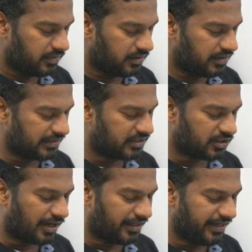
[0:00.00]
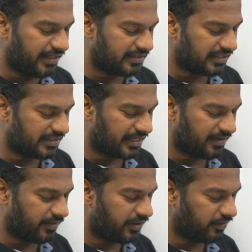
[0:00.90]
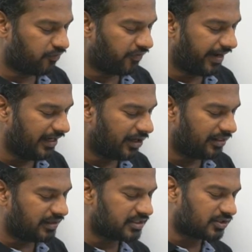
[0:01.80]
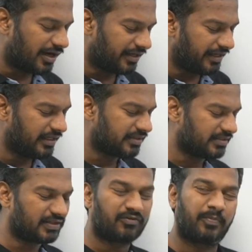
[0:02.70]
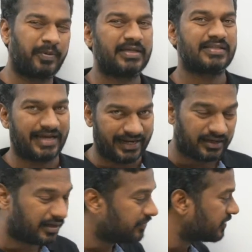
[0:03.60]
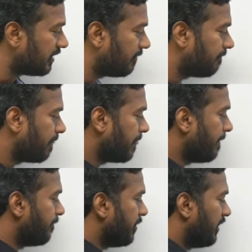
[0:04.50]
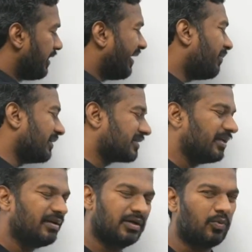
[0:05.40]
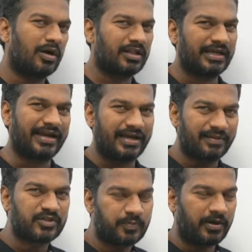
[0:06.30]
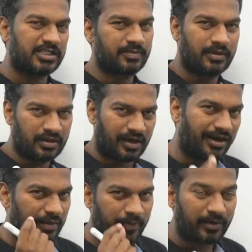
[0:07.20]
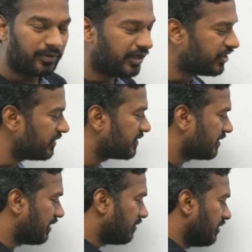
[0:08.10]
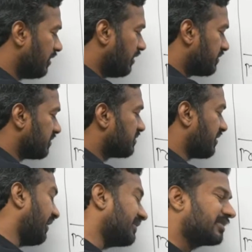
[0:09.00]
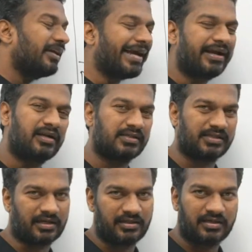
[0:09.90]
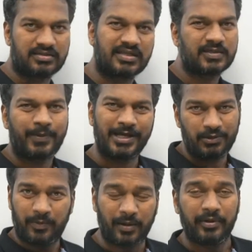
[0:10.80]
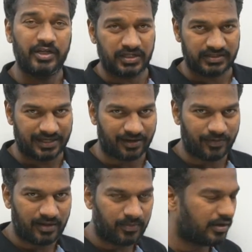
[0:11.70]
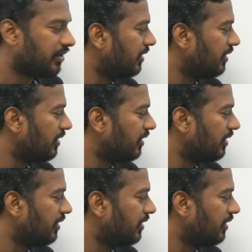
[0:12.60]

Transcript: the start indices, and we should find all the start indices of P's anagrams now. ABC, what are the anagrams possible? All permutations now. Since 3 distinct characters are there, 6 possible permutations are available.